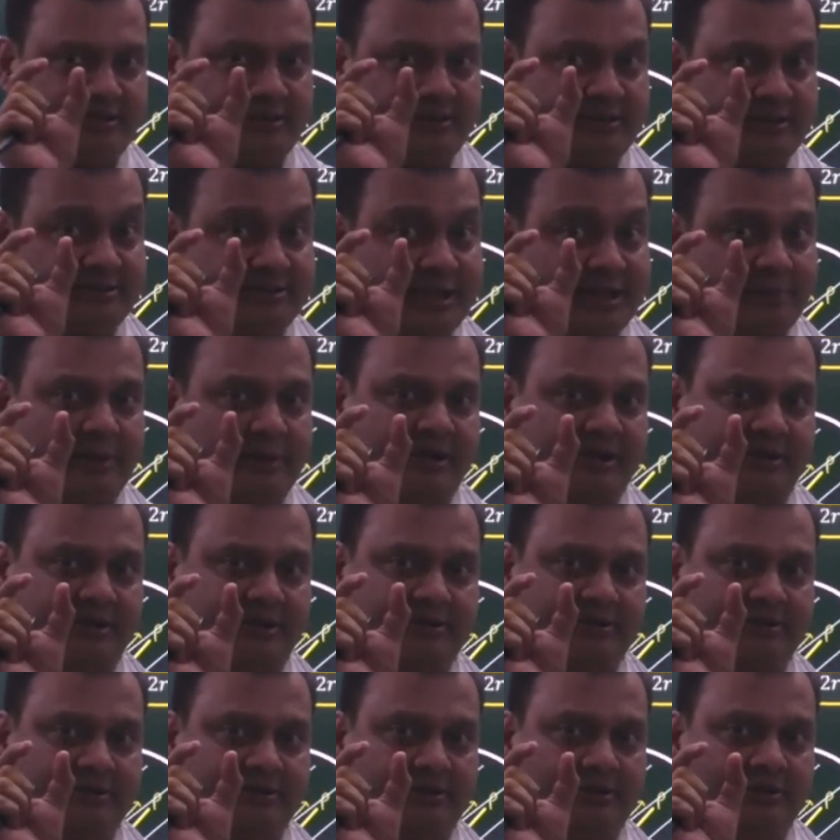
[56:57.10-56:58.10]

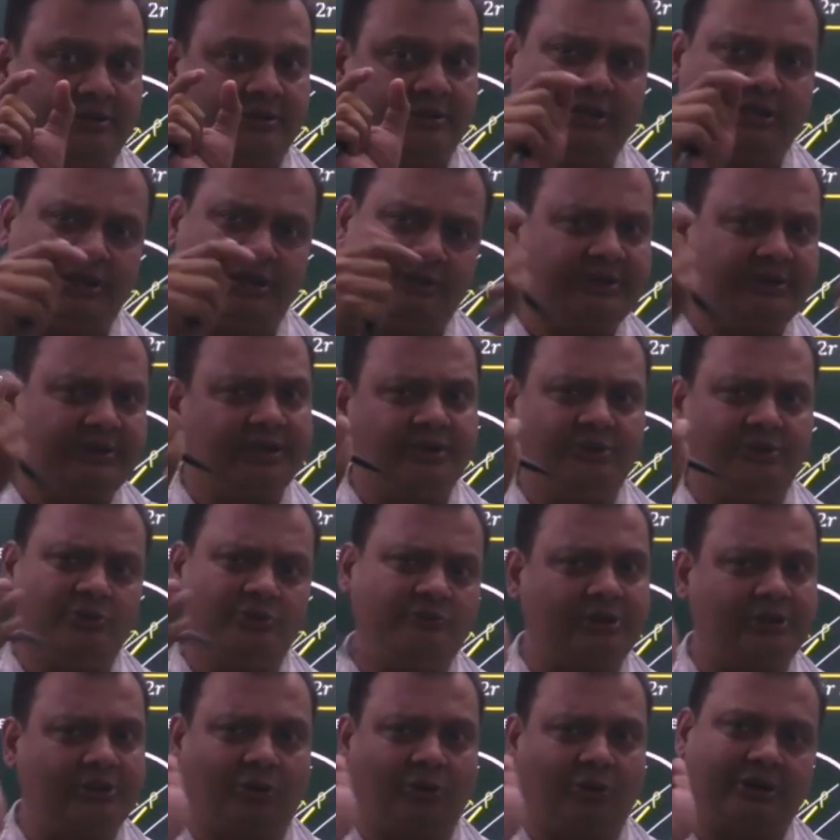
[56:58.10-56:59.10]
segments, then we can do
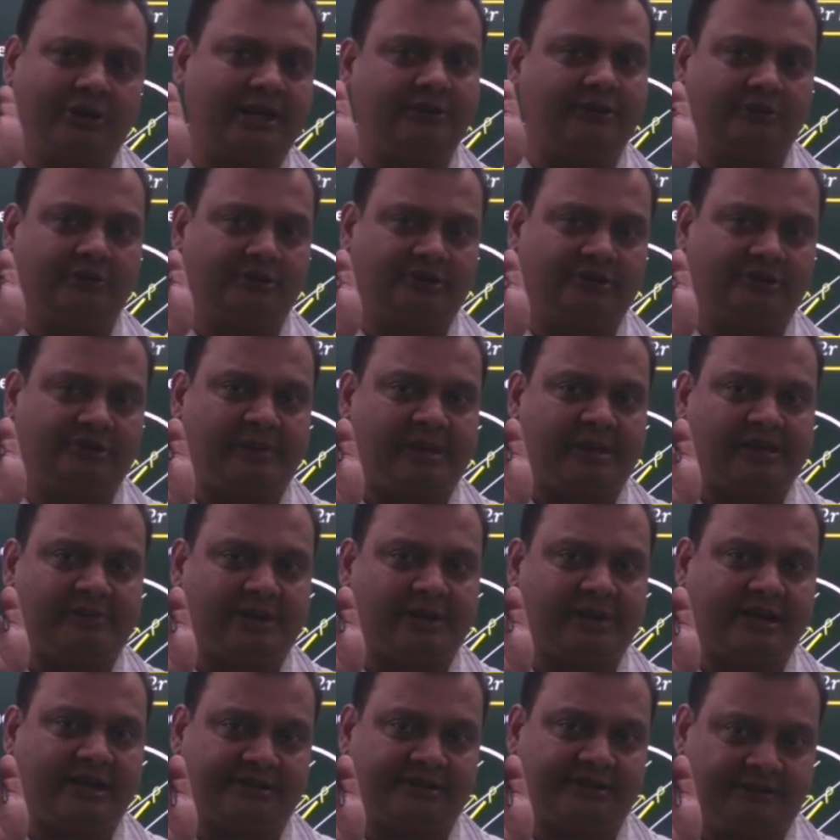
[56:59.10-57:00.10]
without calculus
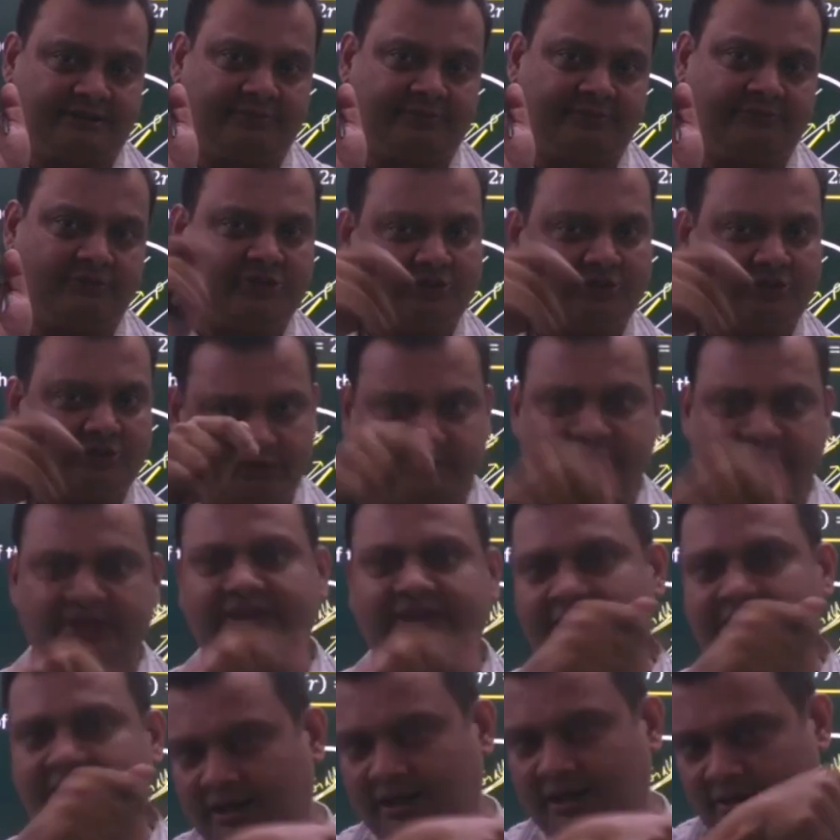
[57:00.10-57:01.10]
mathematics, which you'll see
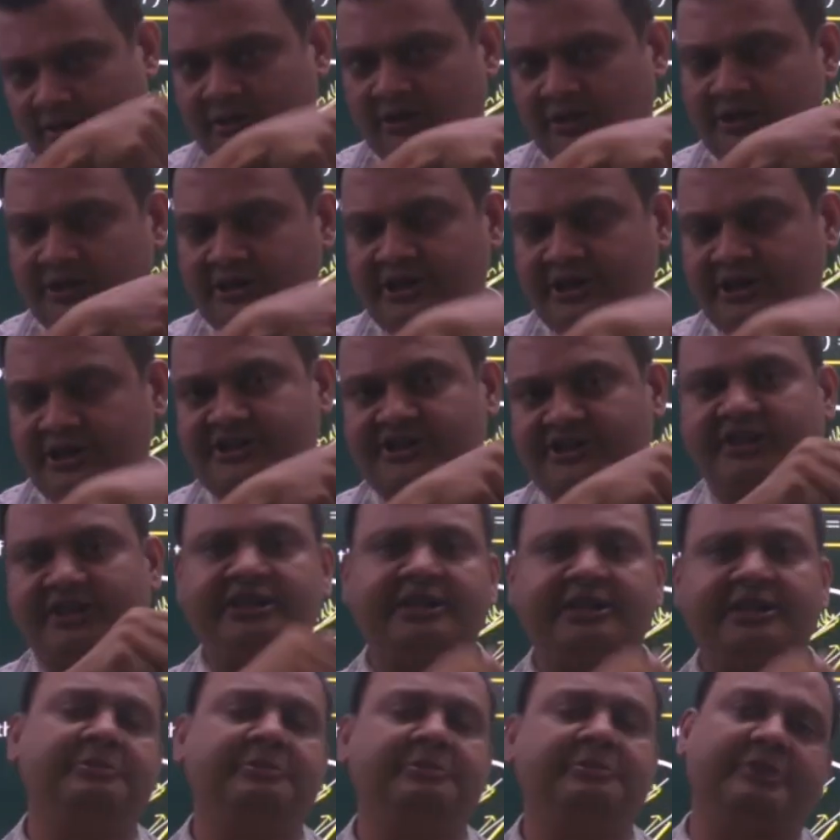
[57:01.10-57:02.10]
in the test
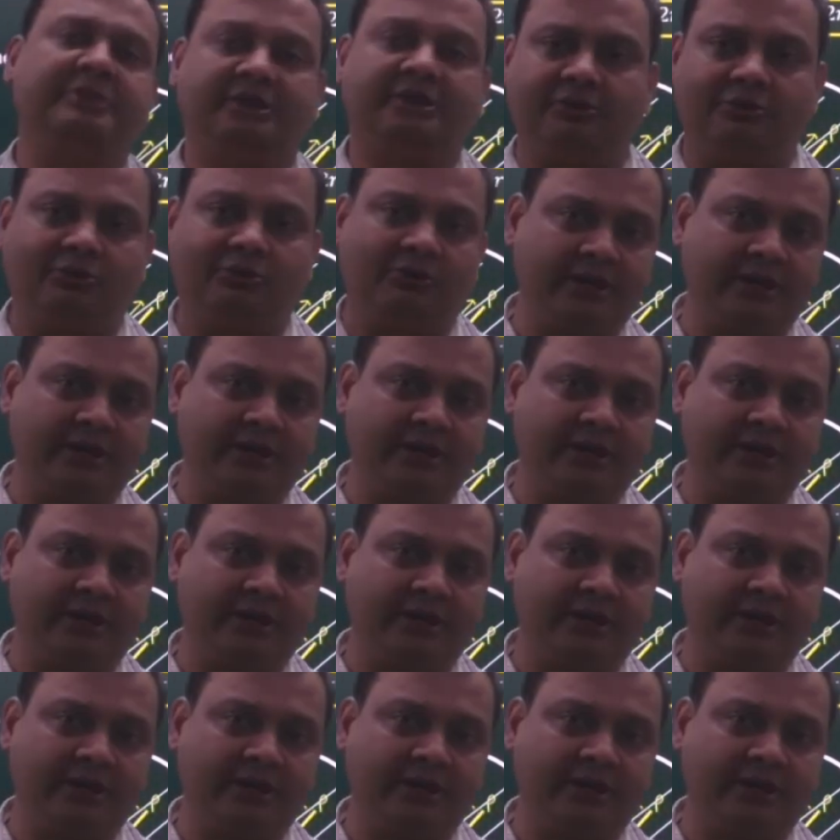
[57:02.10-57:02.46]
and DPP.